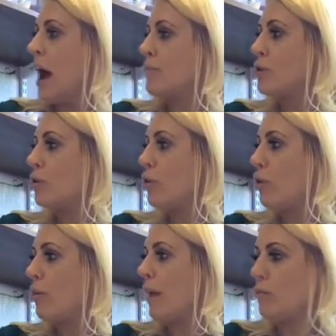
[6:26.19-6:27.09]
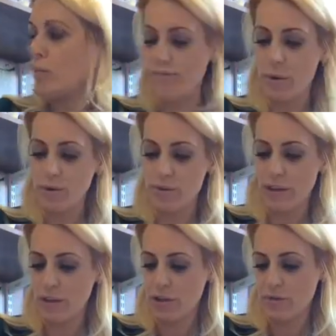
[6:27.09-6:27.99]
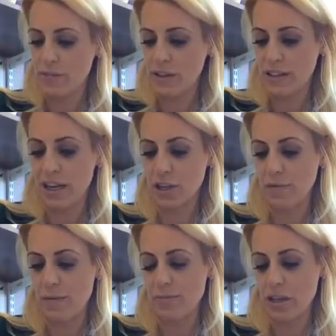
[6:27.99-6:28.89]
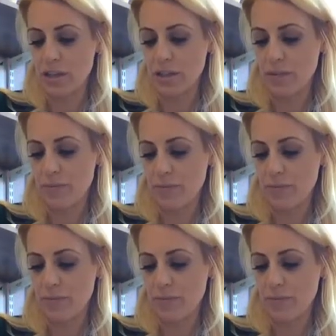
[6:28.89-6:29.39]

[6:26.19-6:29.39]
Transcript: I'm going to call that one motivation / commitment.